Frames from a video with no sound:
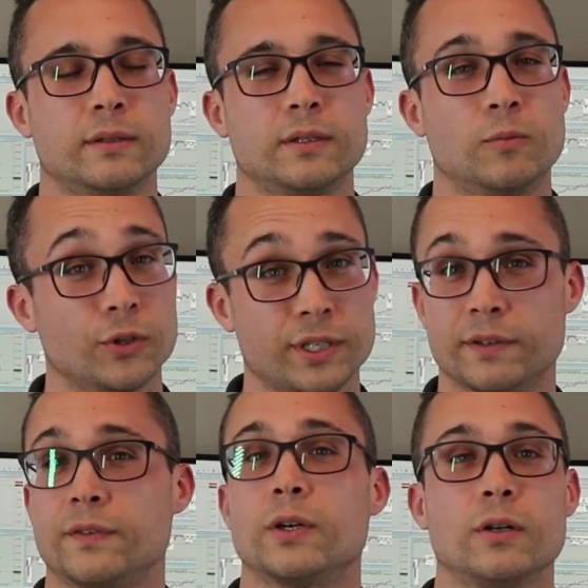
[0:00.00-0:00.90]
the more
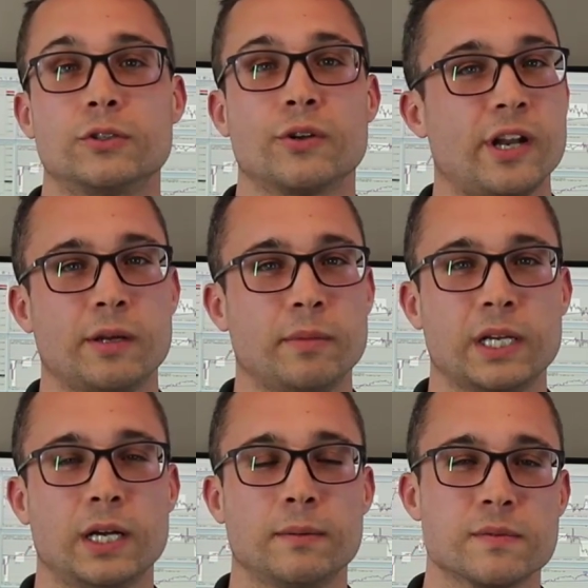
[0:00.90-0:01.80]
difficult trading
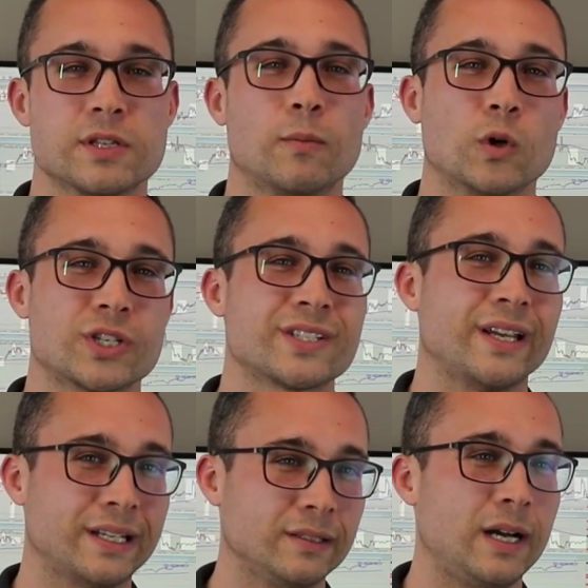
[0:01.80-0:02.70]
becomes, the more
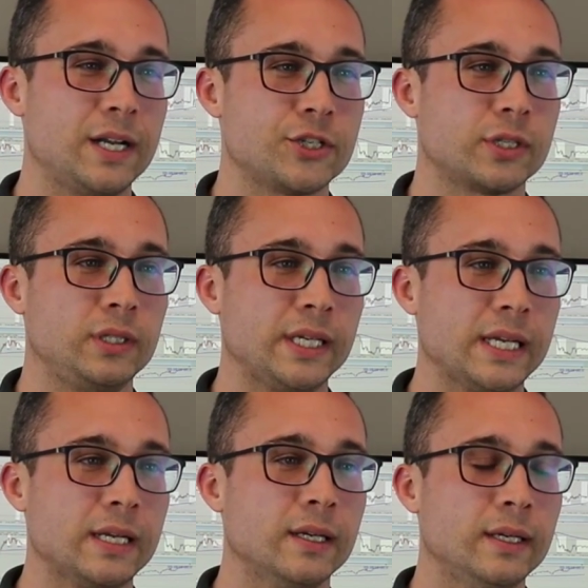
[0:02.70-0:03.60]

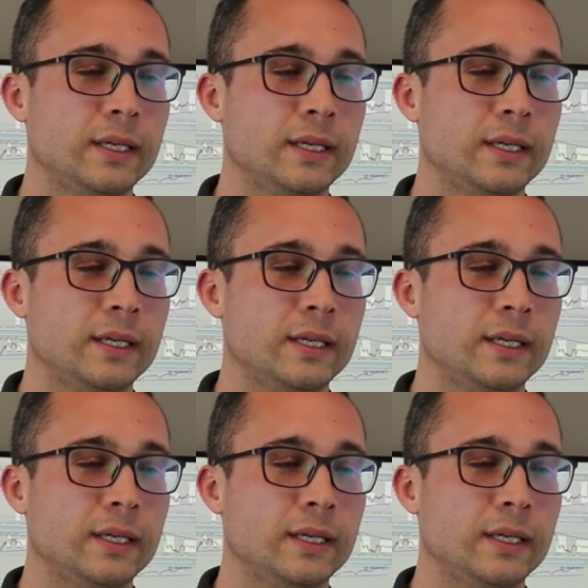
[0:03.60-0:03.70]
psychologically